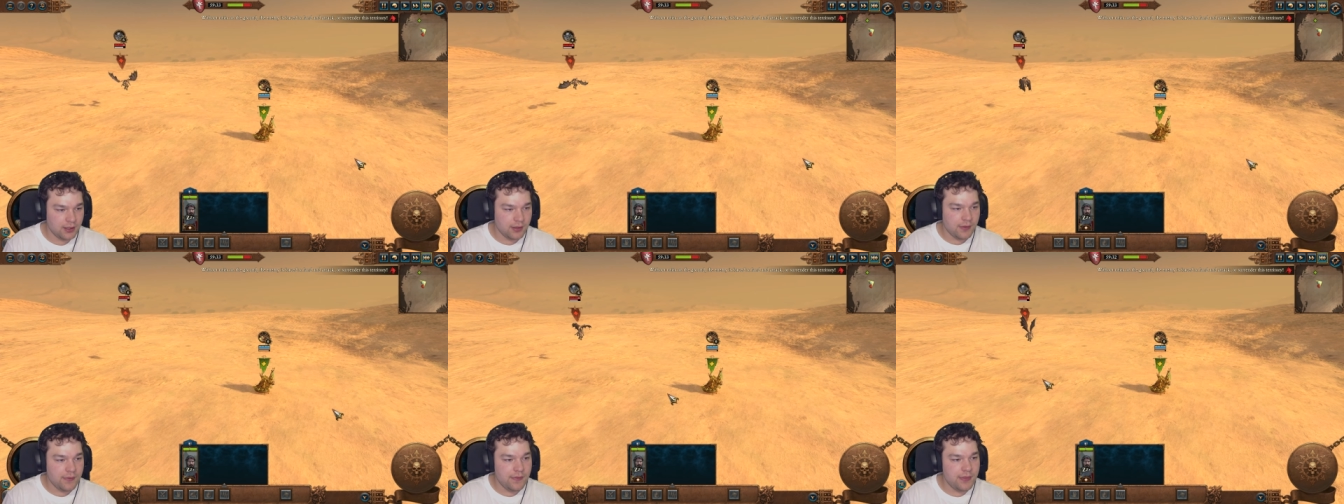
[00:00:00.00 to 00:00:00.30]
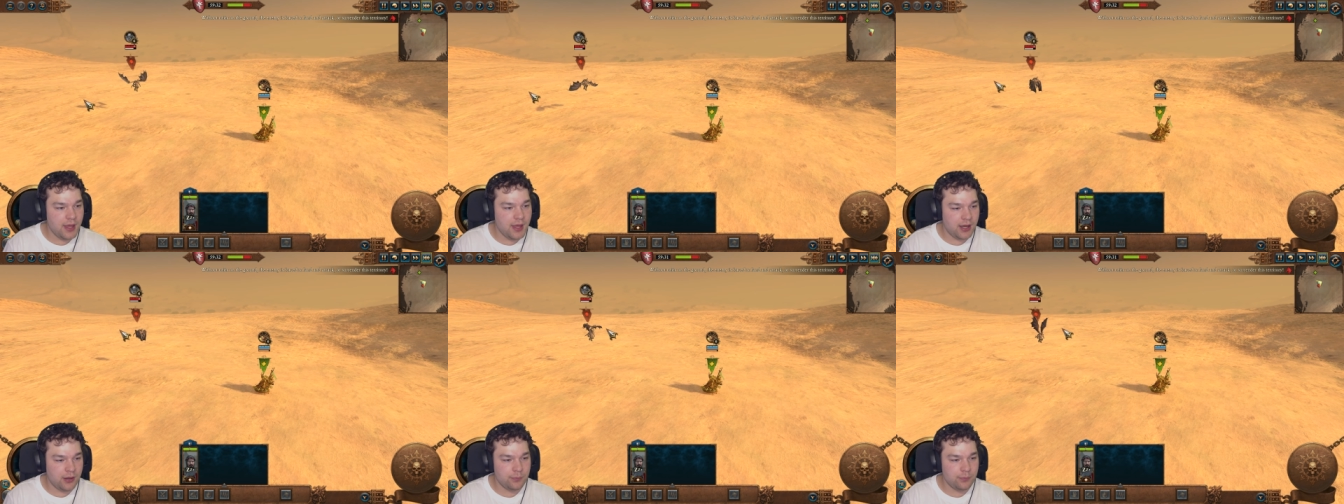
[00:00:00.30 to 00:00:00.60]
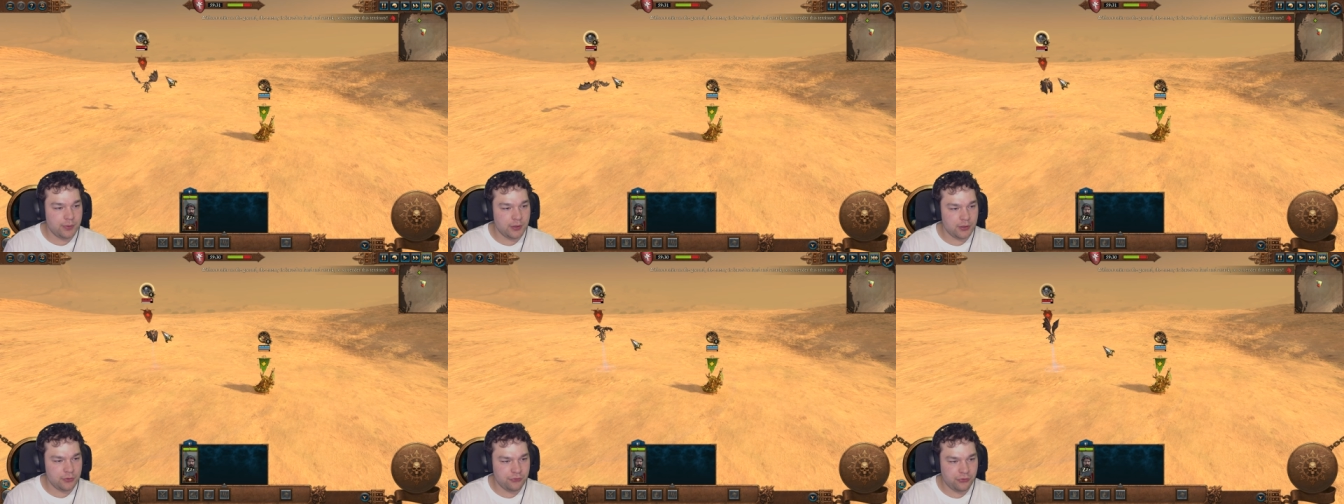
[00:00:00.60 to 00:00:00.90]
Now,
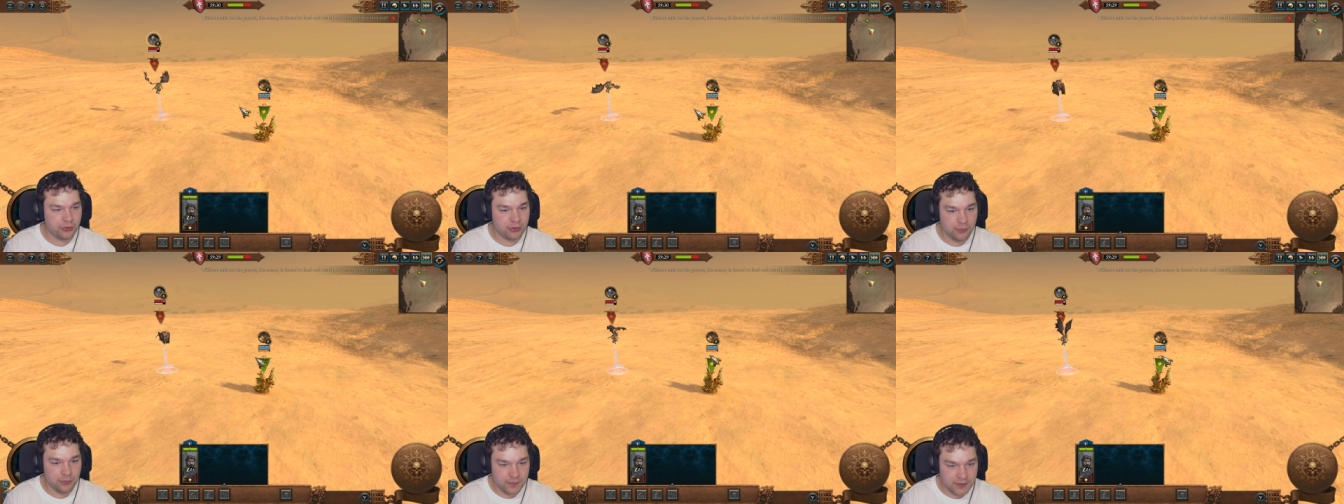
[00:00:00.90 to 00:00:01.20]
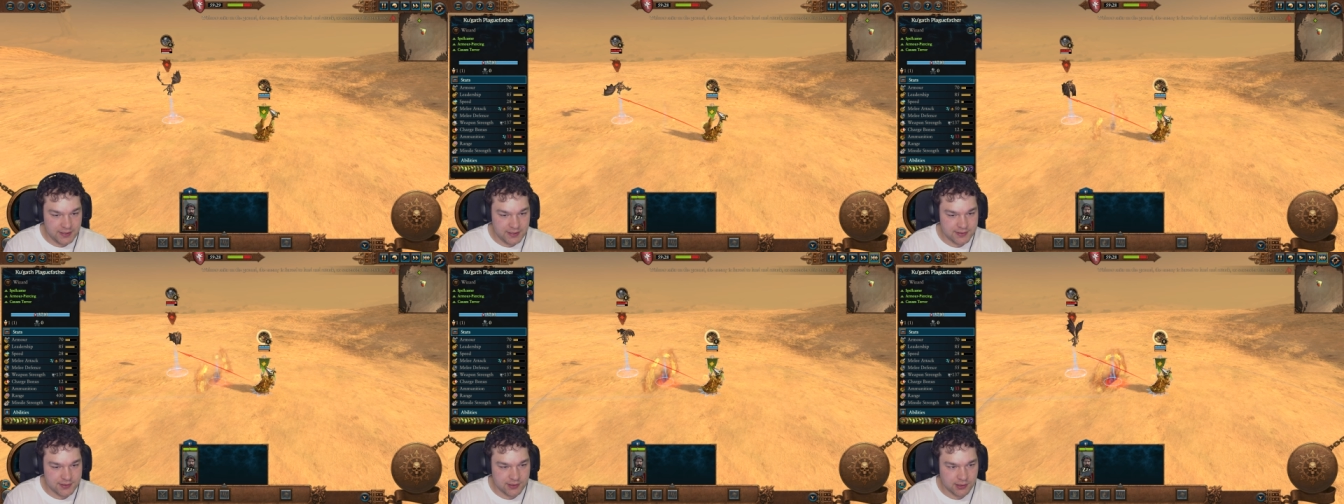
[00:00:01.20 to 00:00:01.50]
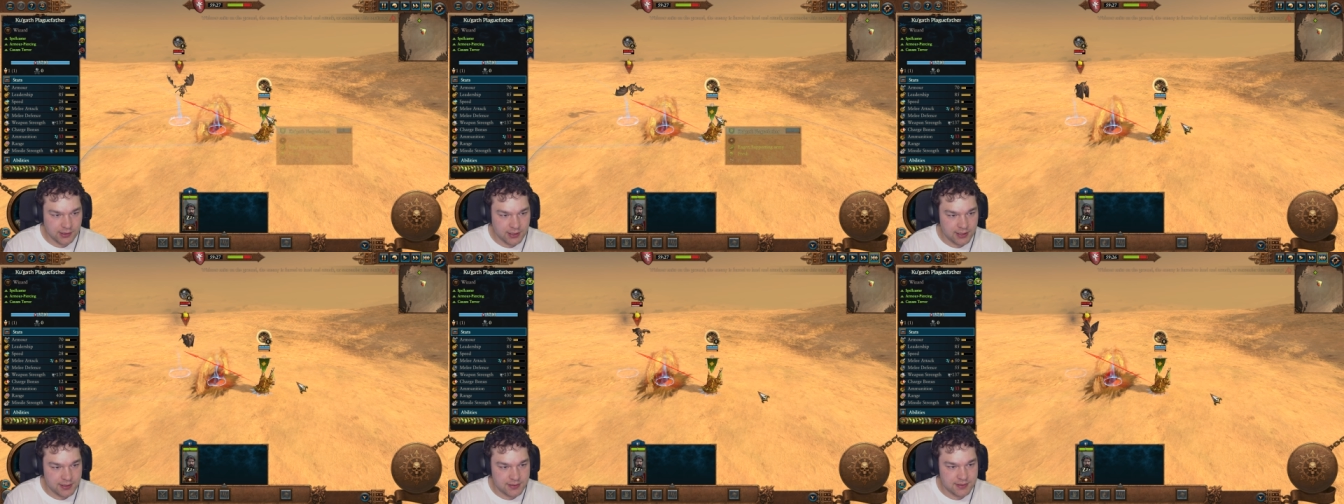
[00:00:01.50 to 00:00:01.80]
both of these
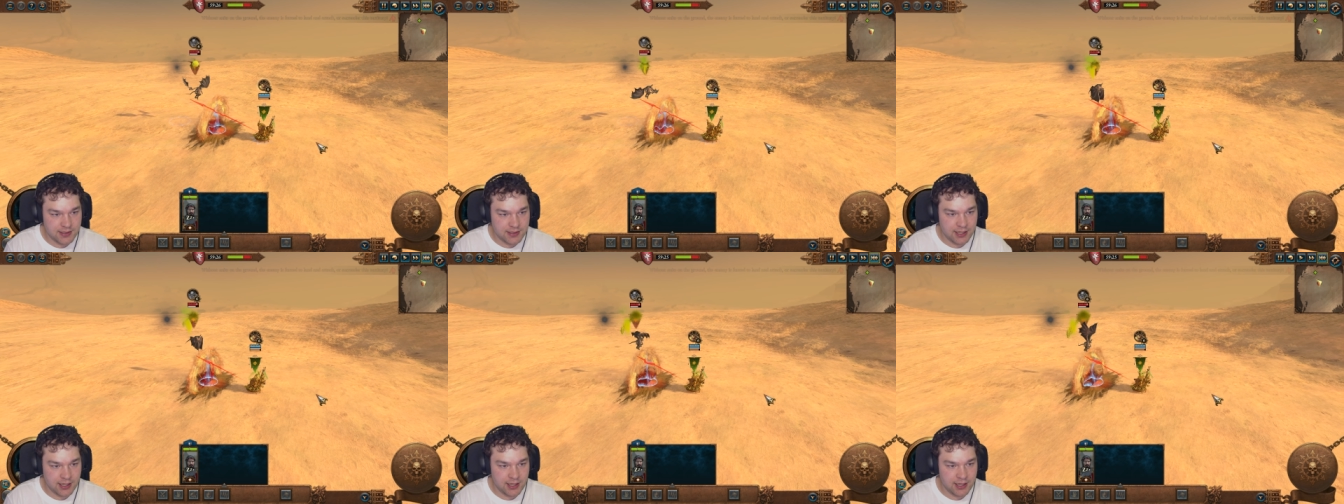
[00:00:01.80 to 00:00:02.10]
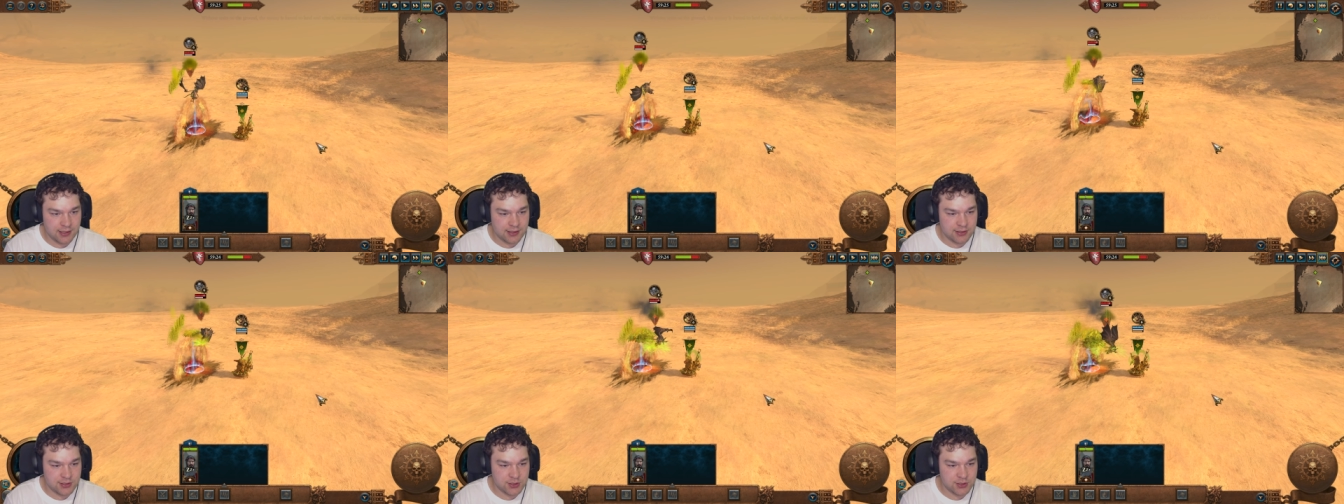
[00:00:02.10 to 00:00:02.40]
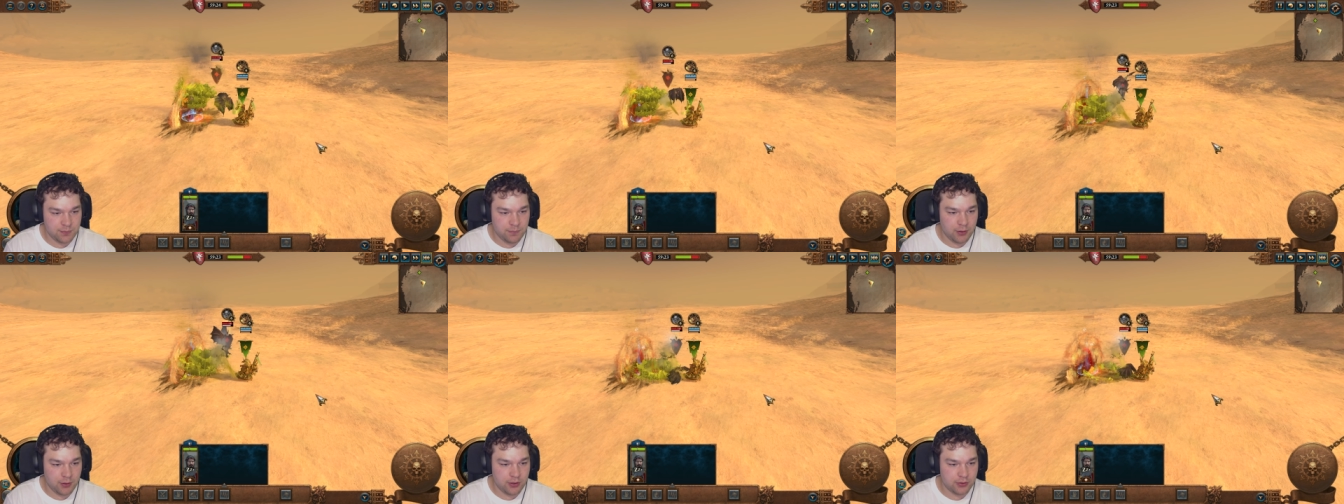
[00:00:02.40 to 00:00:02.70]
guys can
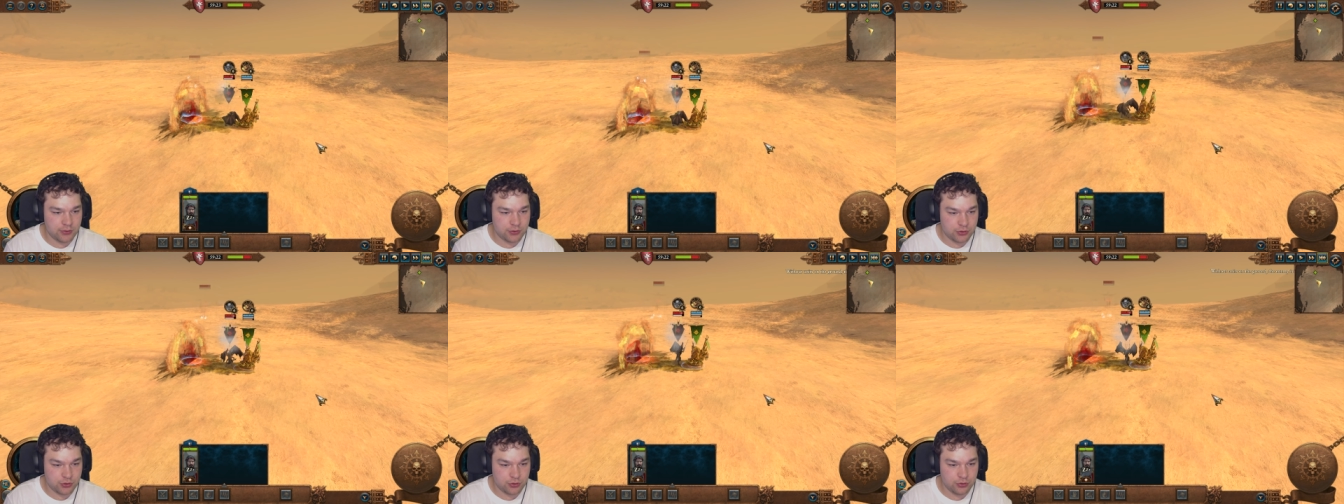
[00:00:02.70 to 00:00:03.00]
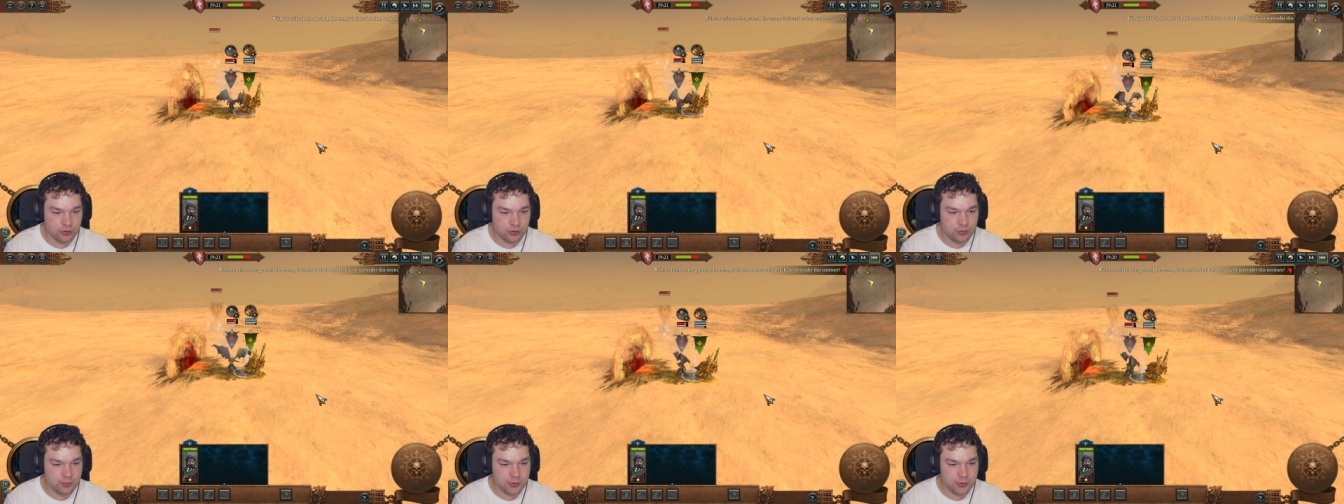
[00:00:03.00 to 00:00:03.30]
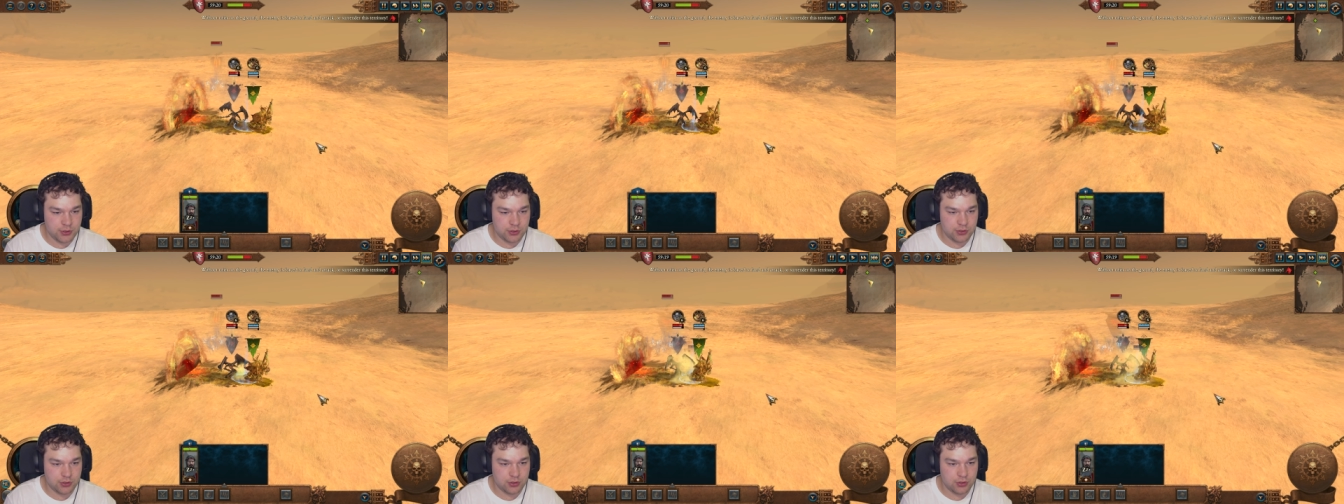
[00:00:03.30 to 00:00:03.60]
spawn
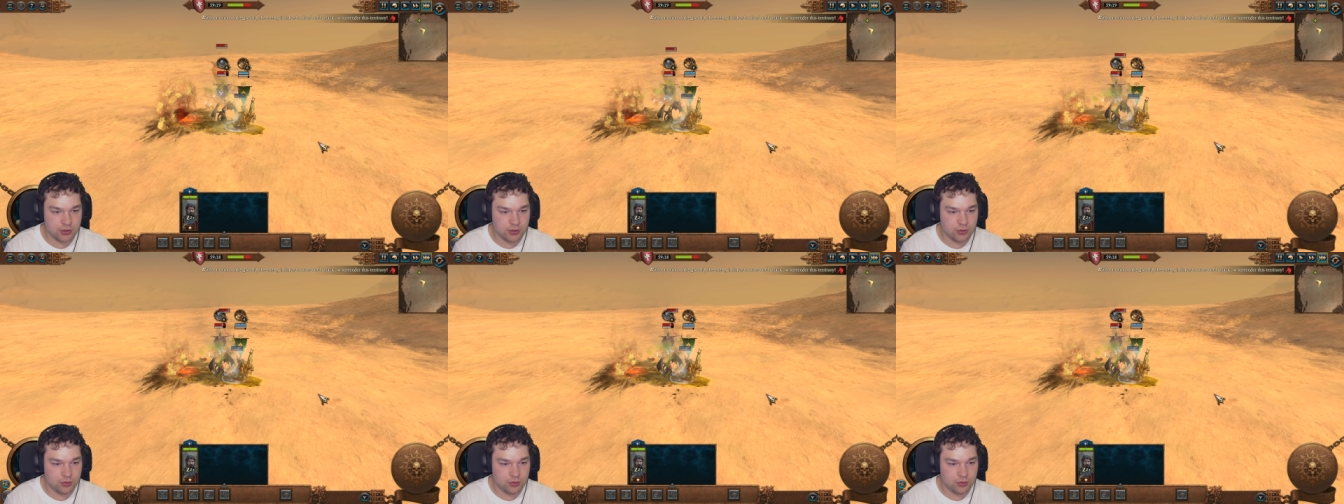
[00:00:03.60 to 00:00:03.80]
troops,